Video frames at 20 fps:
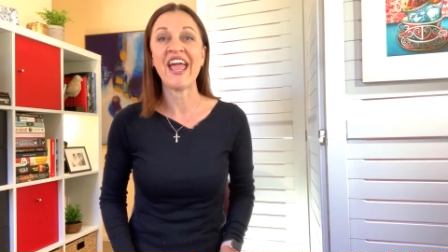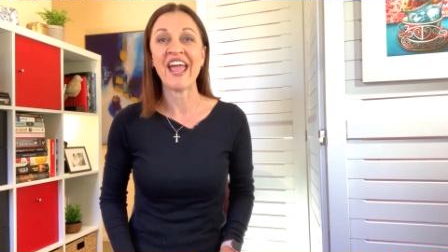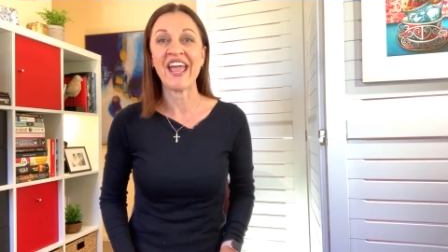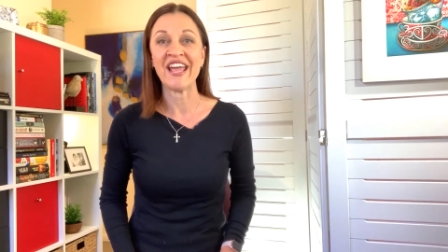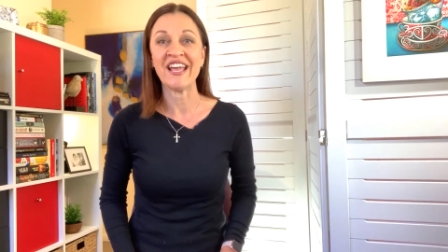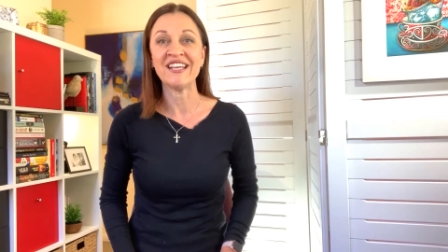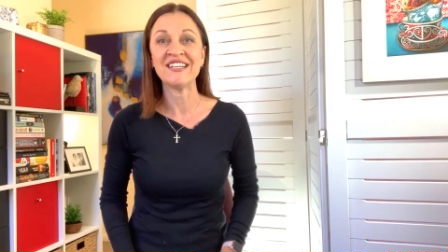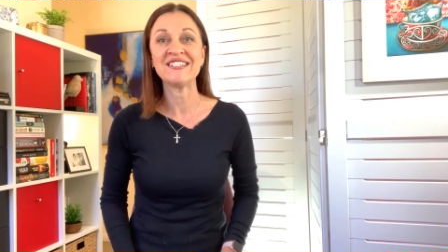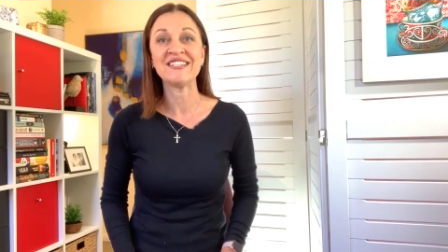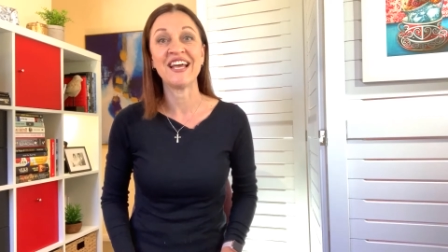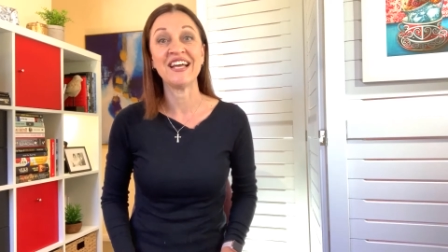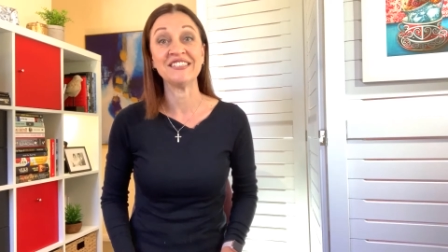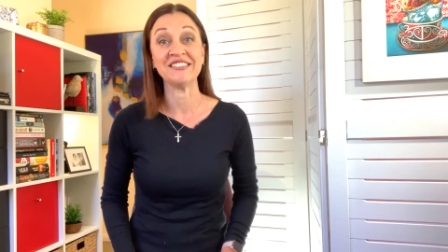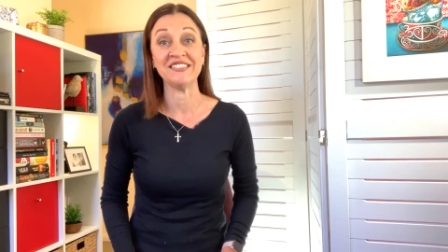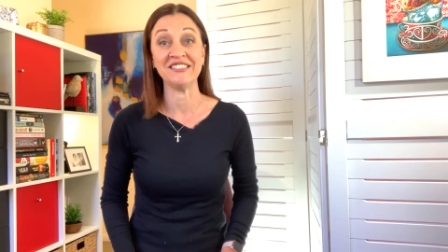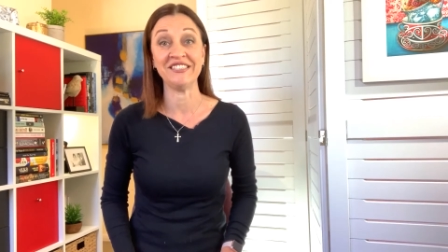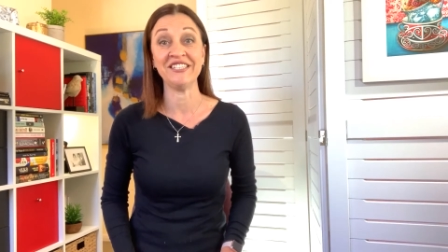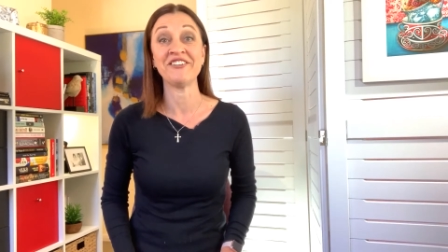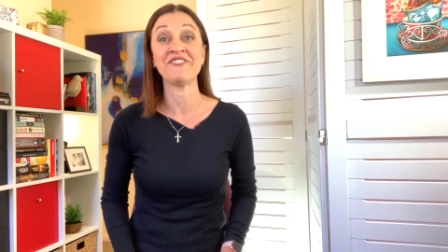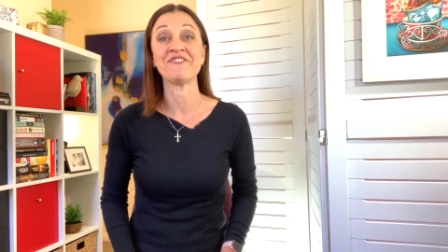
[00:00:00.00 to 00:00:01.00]
add a
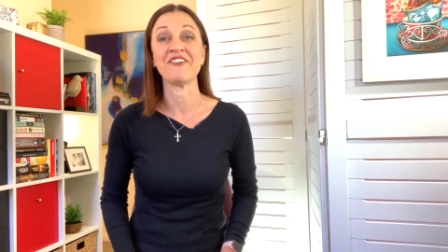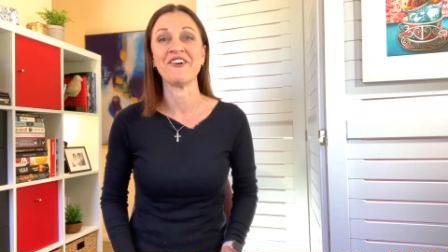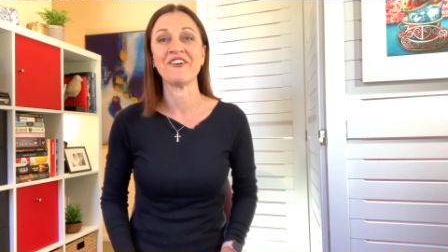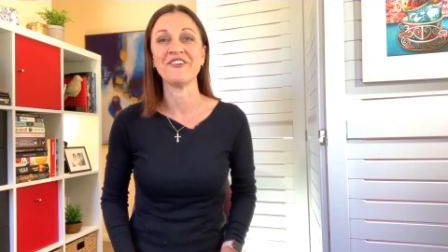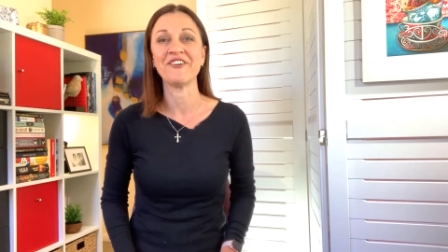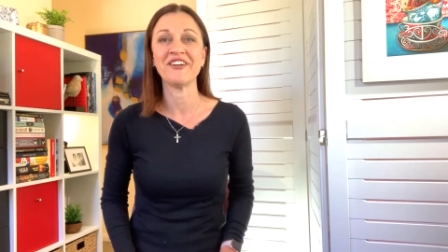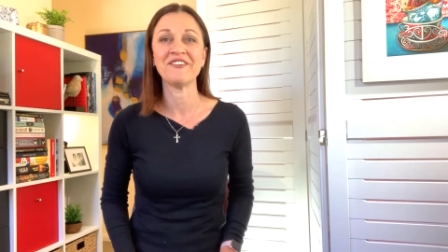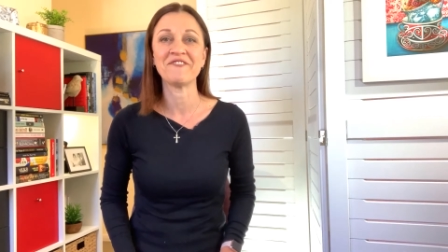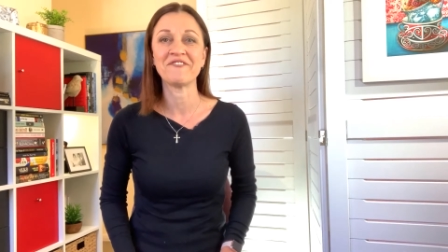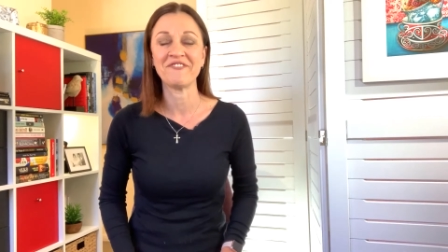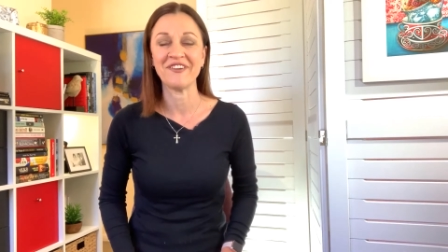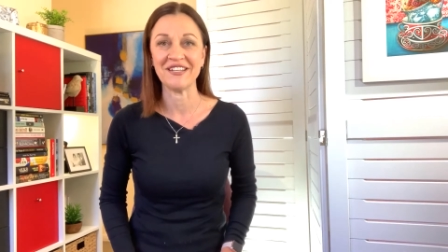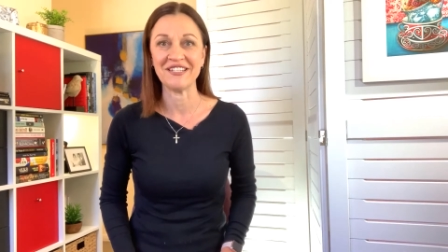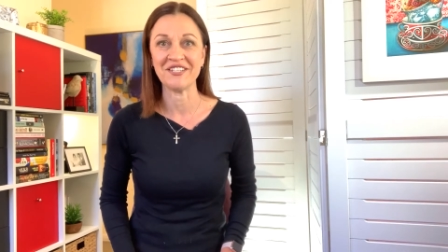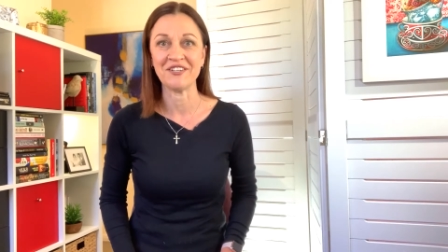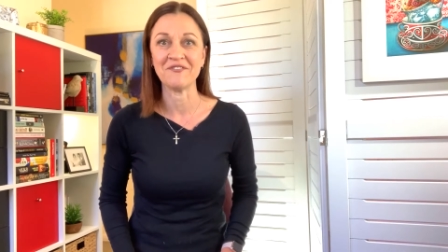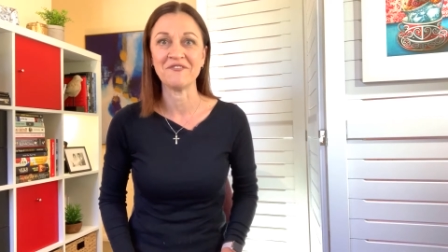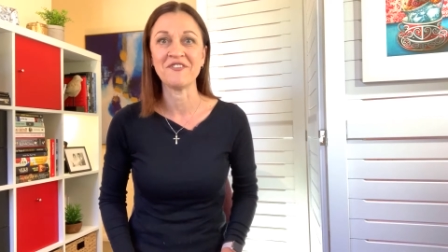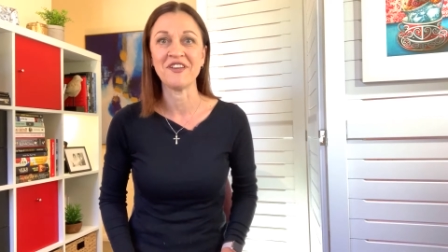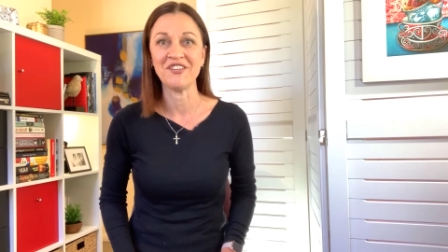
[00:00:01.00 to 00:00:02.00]
zero in
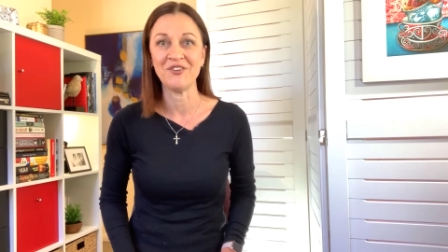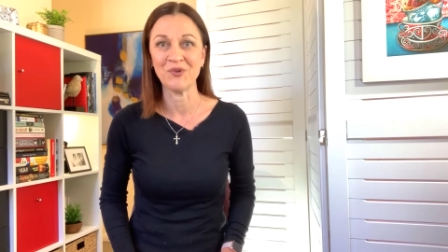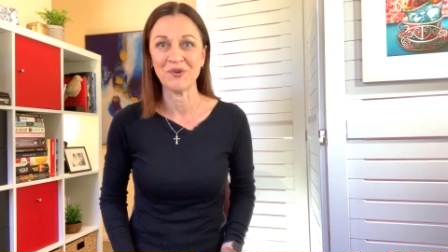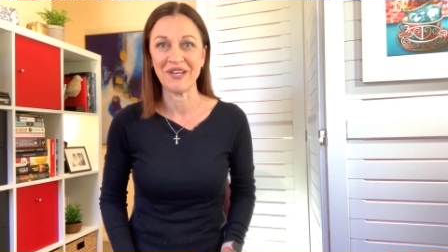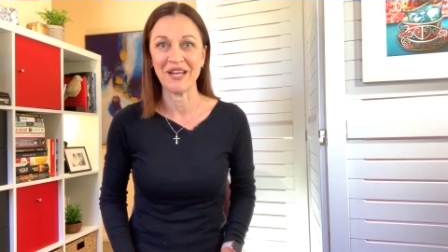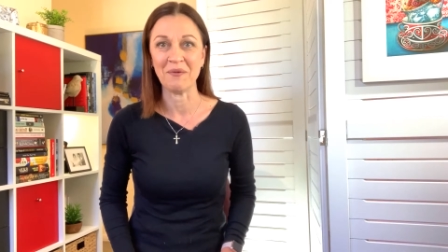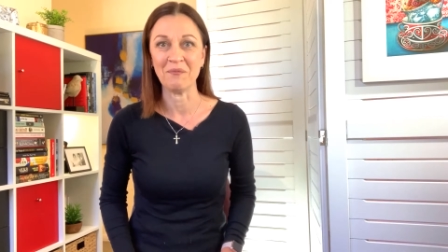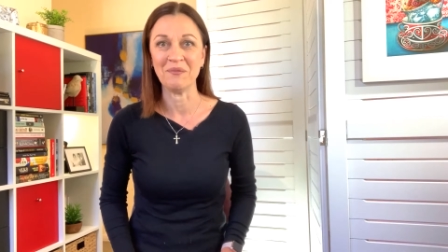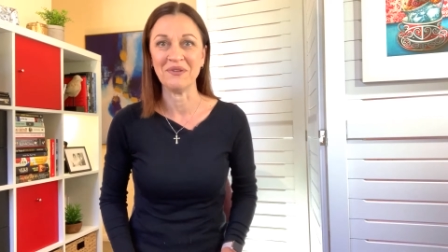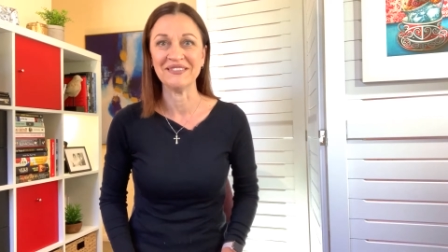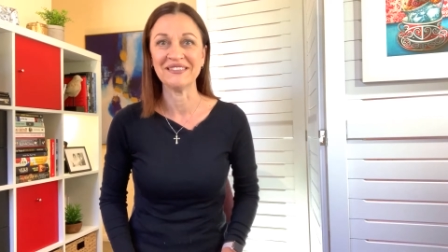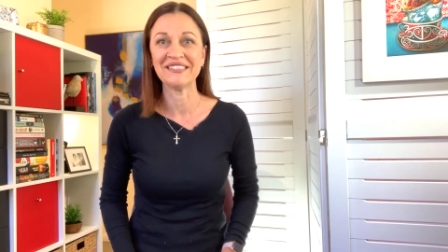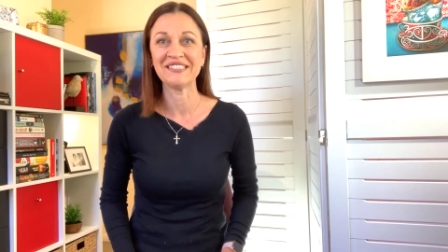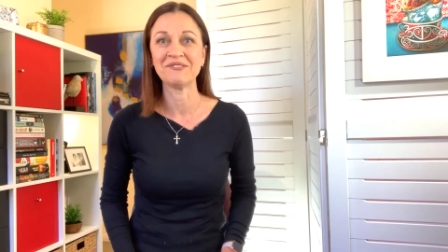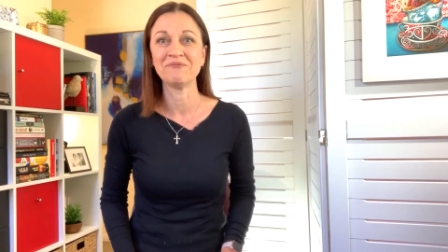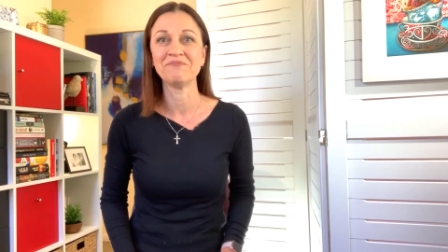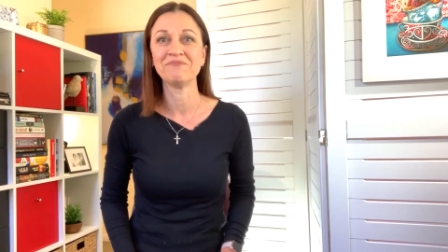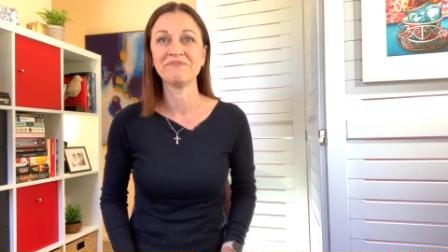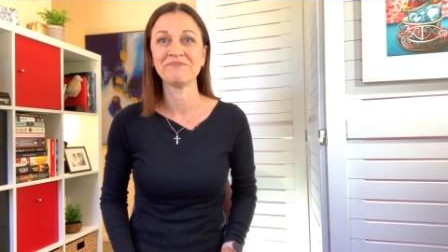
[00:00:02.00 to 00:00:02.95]
front of your numbers.